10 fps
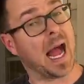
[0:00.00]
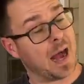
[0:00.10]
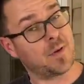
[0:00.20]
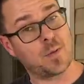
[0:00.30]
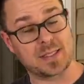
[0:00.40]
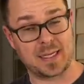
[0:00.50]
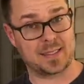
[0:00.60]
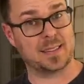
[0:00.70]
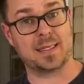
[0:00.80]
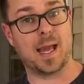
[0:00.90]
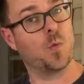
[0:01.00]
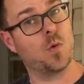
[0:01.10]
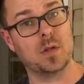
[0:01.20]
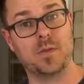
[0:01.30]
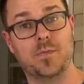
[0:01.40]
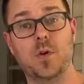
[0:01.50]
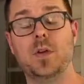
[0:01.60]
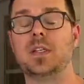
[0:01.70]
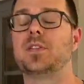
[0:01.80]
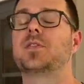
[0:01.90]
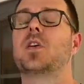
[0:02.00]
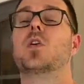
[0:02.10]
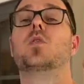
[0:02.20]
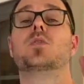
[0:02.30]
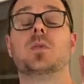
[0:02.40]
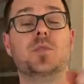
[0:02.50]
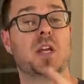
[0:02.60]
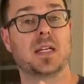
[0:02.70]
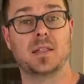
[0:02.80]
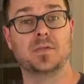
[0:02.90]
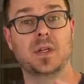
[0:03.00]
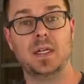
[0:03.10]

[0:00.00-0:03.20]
I've always said since day one, food is so subjective.